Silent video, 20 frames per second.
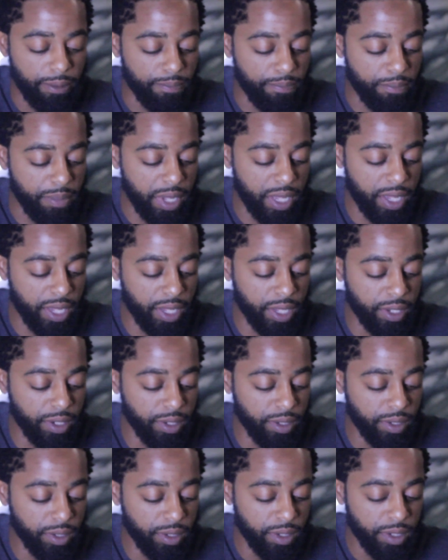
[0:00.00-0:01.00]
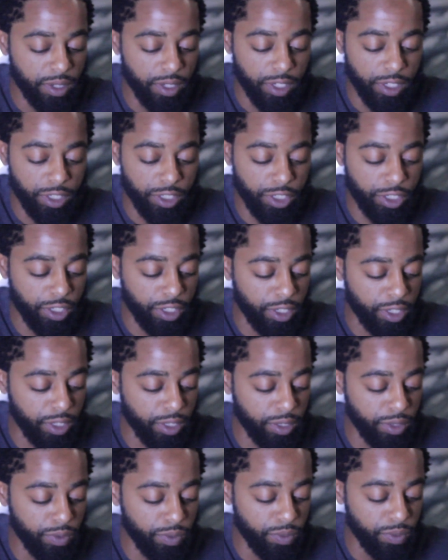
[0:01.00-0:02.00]
Men
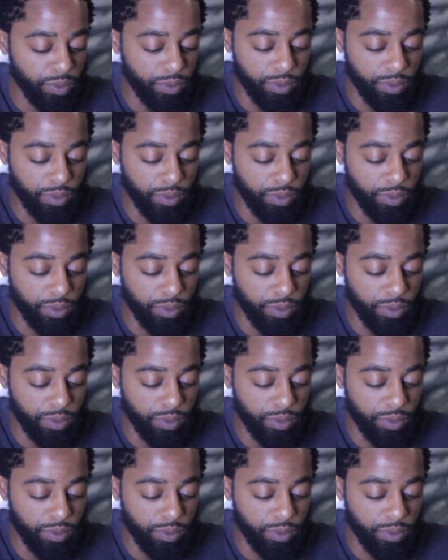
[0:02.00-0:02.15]
should